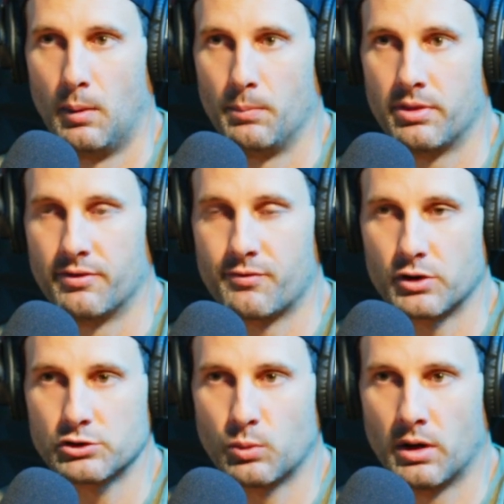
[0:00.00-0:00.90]
The
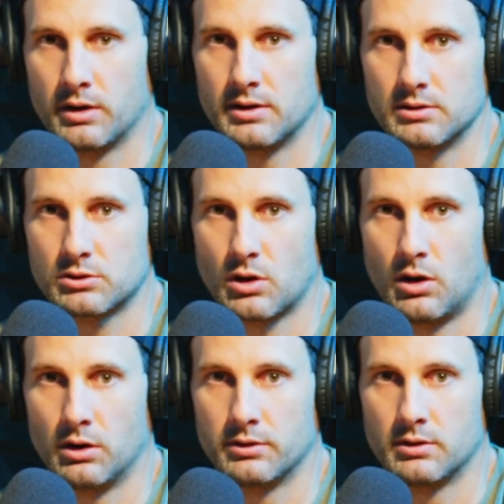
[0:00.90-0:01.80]
first one is
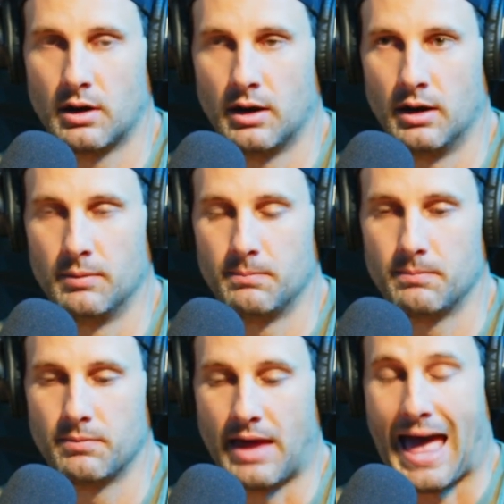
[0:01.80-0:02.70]
called
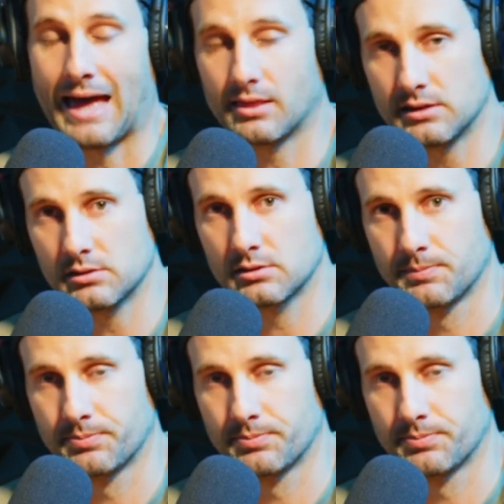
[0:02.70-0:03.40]
the atlas,